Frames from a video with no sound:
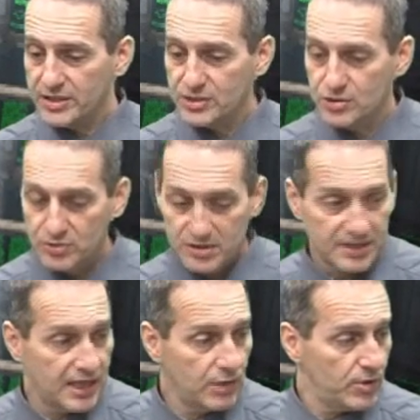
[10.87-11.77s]
so
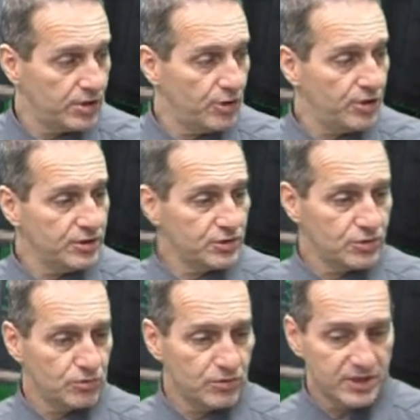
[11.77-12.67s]
today we're going
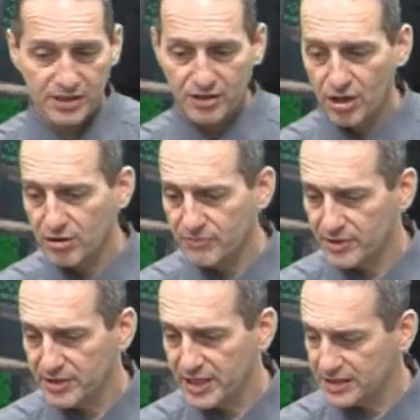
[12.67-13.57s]
to kick off
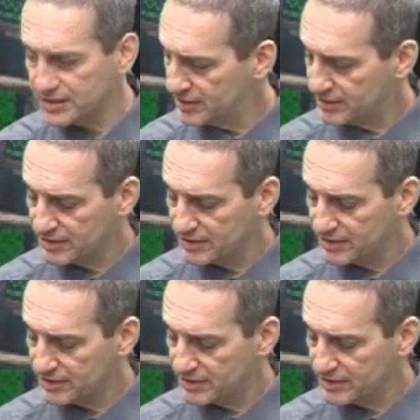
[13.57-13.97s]
our next